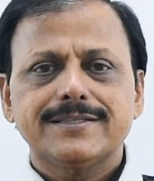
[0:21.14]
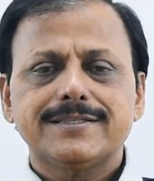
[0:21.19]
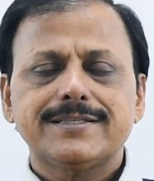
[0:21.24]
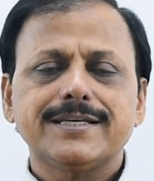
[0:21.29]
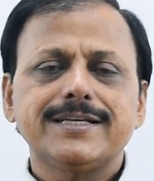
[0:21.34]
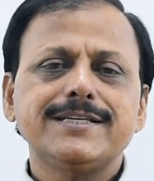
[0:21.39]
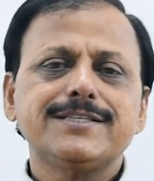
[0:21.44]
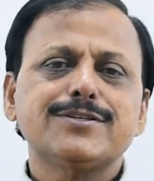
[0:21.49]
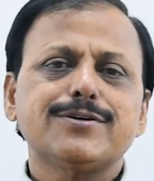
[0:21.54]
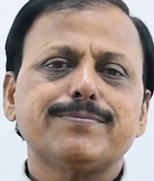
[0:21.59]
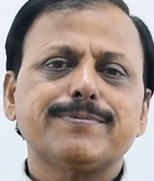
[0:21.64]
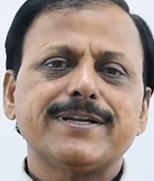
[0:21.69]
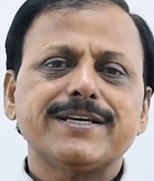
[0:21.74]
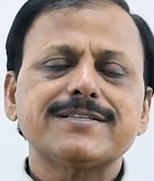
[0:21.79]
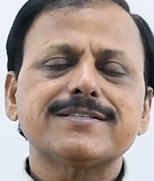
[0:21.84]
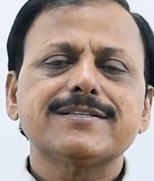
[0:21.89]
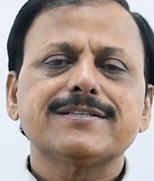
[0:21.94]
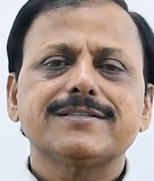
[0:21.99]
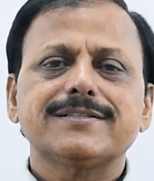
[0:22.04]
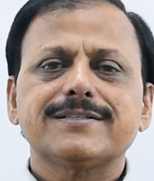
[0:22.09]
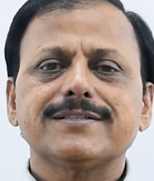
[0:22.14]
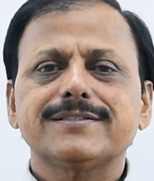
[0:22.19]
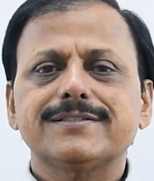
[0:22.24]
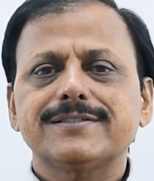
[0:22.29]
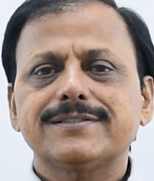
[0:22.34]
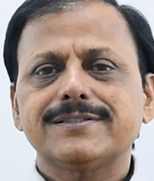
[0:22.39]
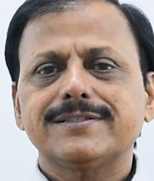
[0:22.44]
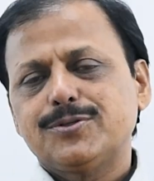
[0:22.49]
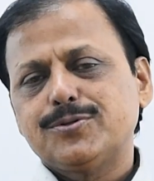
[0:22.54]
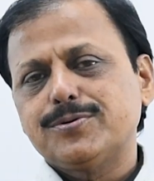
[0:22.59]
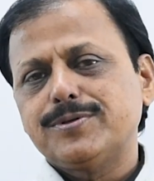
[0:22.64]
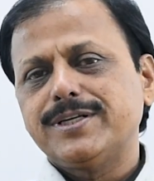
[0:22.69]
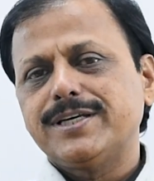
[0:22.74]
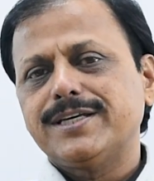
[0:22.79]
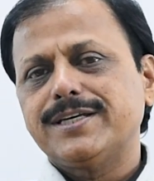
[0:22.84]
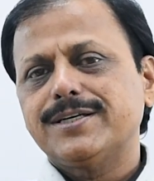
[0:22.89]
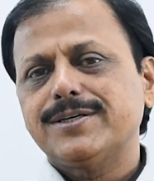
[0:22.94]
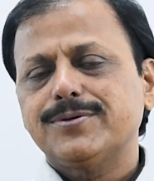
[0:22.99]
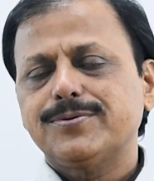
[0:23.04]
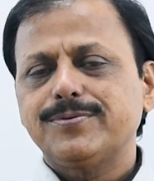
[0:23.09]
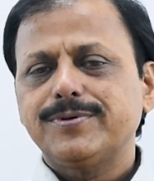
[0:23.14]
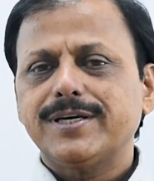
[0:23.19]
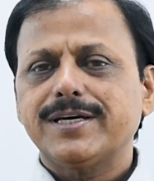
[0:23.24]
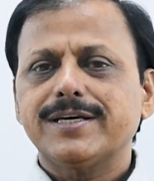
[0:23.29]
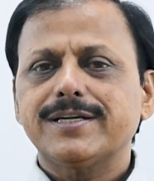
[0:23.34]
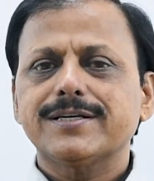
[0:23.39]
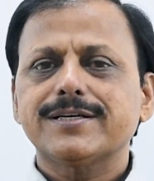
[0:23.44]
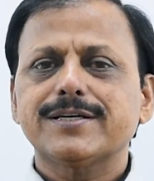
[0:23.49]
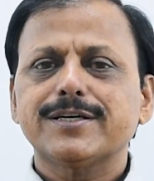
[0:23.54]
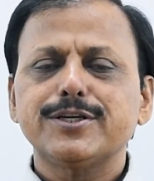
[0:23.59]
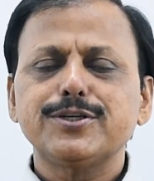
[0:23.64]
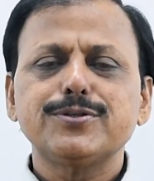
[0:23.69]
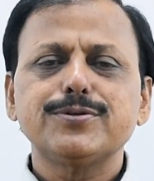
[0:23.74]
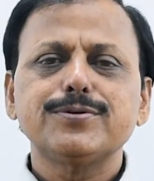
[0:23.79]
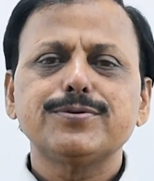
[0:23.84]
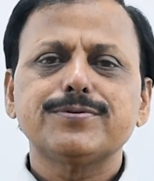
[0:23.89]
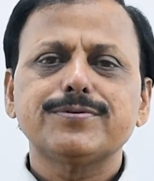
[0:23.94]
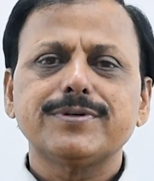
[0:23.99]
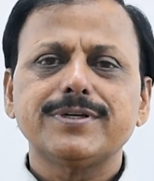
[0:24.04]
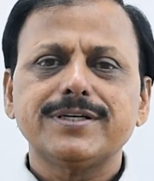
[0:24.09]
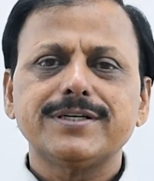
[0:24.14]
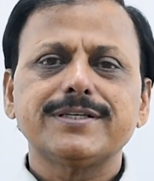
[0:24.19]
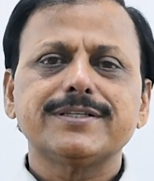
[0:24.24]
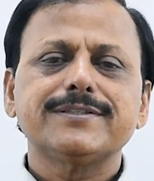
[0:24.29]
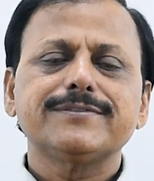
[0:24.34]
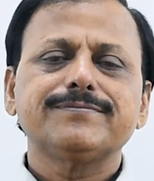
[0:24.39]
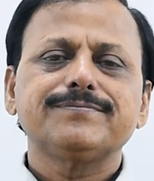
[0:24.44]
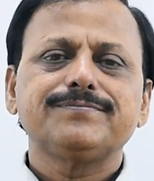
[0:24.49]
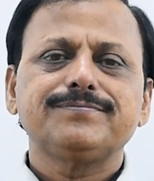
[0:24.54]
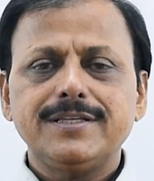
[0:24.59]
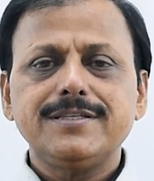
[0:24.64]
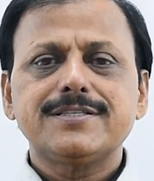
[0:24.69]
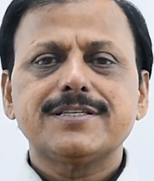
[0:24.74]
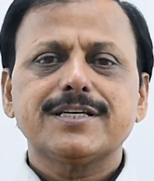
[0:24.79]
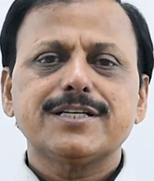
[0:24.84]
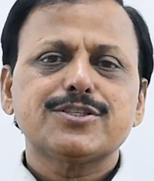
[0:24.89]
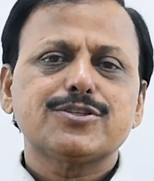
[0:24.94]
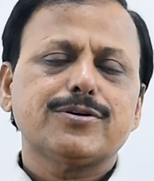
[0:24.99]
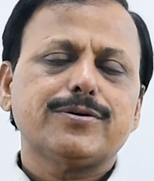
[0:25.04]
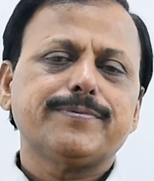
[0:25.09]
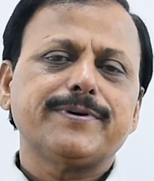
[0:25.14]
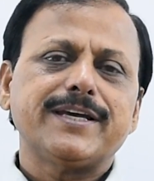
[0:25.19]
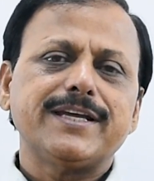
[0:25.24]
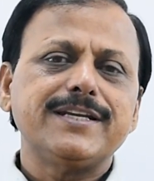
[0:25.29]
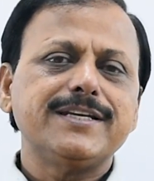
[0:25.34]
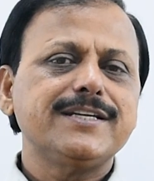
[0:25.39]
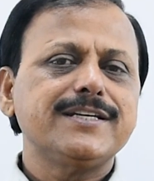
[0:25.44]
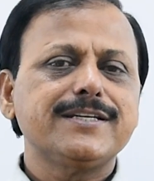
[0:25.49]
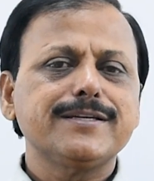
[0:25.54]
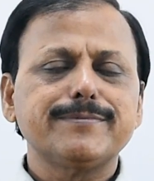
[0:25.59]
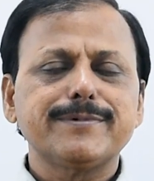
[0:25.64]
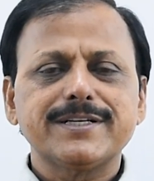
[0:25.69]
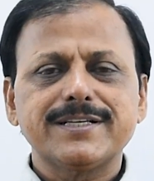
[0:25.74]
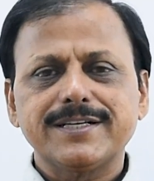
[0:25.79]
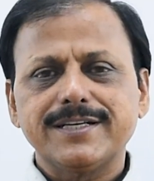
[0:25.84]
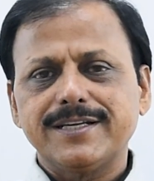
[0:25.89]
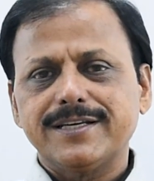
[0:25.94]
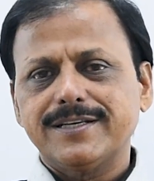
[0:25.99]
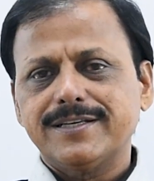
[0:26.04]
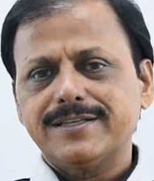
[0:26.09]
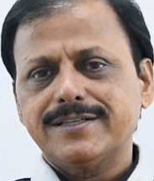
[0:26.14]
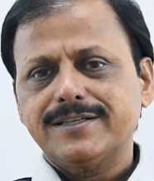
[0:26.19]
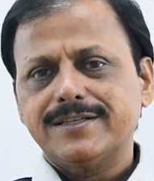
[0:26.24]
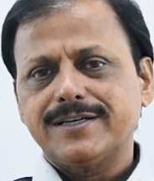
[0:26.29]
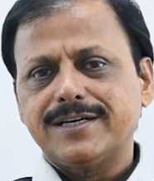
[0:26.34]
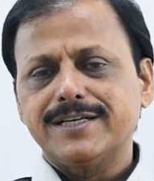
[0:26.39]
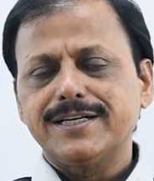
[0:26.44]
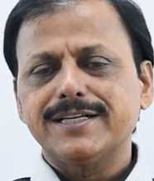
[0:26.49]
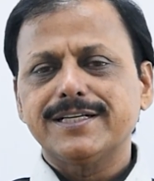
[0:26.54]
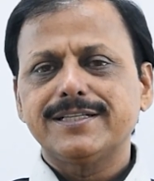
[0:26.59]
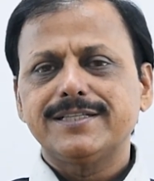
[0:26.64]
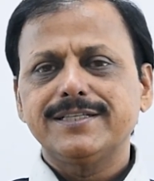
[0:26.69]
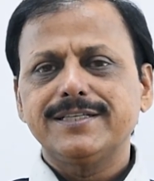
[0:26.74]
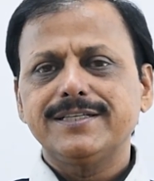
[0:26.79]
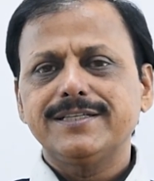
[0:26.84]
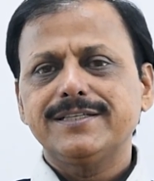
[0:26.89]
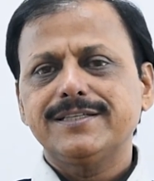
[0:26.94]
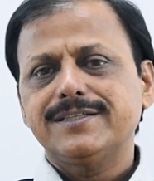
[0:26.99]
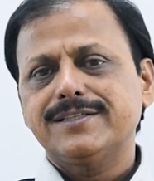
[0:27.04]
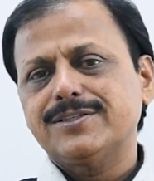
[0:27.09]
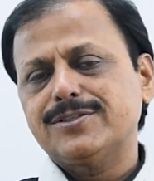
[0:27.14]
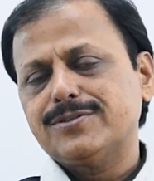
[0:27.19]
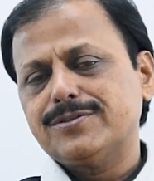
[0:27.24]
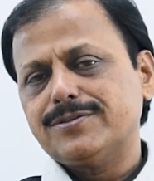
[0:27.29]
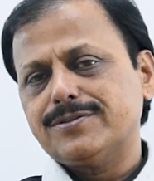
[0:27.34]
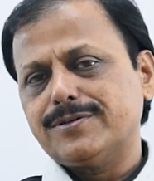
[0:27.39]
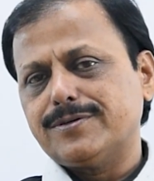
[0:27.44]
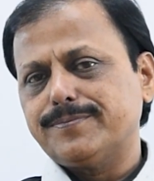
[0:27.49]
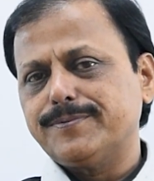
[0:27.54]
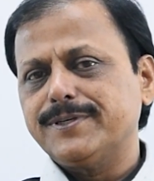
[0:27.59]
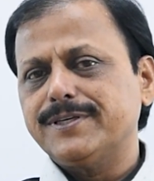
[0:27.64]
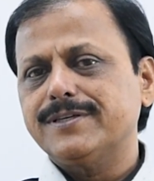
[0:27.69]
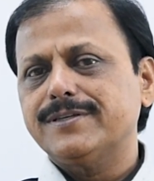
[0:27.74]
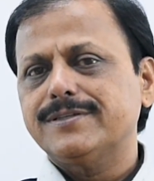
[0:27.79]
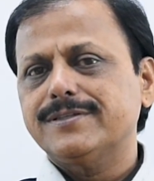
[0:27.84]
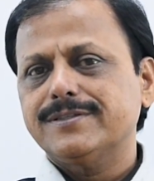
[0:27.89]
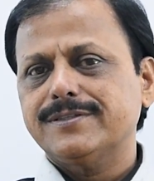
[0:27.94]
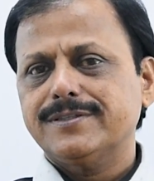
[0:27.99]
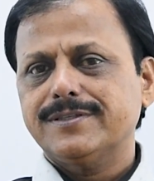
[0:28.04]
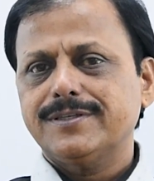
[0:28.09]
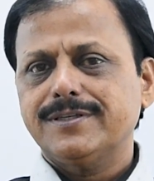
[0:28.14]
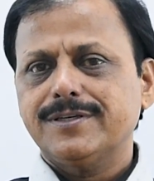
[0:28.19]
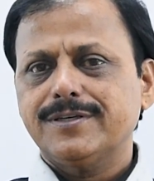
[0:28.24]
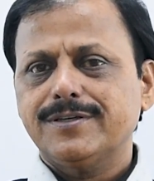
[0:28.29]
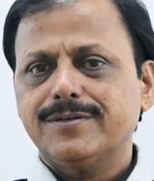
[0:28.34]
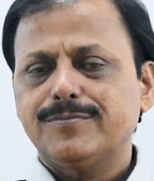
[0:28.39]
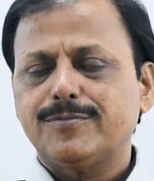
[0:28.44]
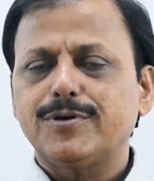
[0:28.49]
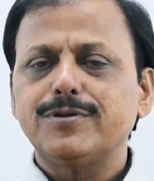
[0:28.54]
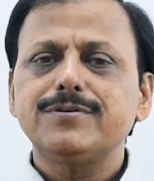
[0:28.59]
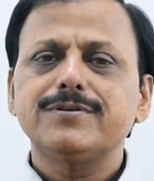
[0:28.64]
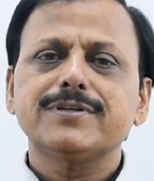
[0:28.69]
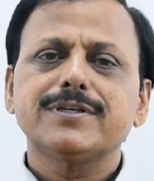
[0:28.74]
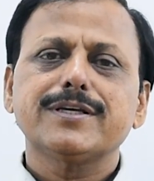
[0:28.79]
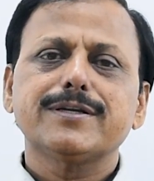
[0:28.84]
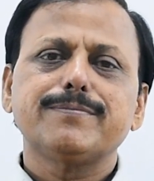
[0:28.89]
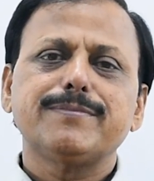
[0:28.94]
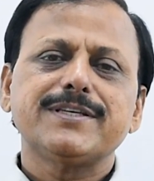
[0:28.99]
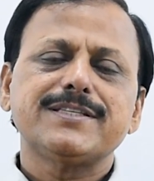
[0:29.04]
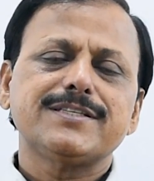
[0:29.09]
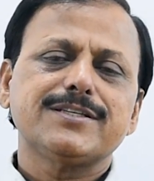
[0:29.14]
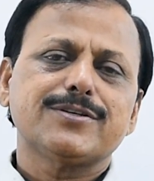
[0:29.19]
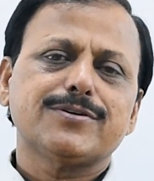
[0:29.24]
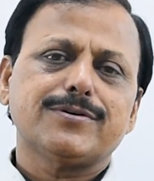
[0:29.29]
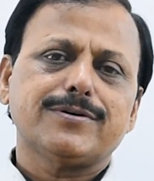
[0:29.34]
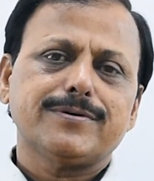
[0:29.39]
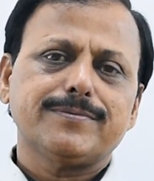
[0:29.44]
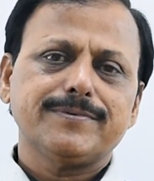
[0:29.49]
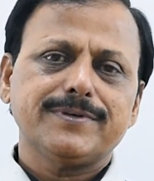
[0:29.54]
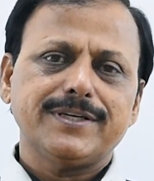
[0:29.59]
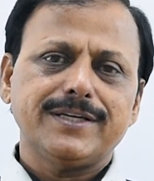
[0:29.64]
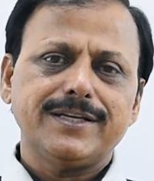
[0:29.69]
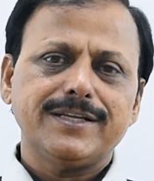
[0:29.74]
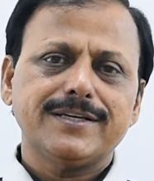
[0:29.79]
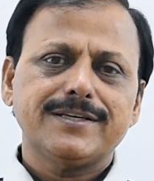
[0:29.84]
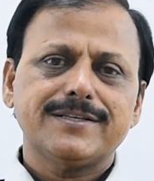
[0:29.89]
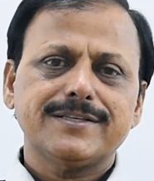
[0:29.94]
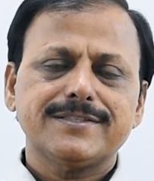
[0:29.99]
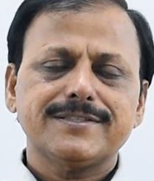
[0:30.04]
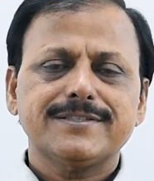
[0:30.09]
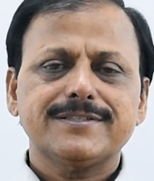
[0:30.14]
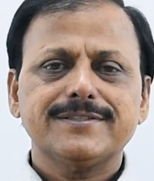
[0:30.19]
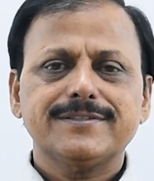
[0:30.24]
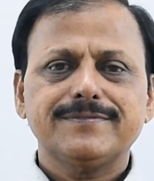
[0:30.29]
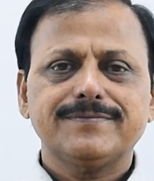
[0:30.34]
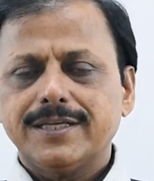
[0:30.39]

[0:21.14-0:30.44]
series of lecture, today we are continue to learn in search of heredity material under the topic molecular basic of inheritance.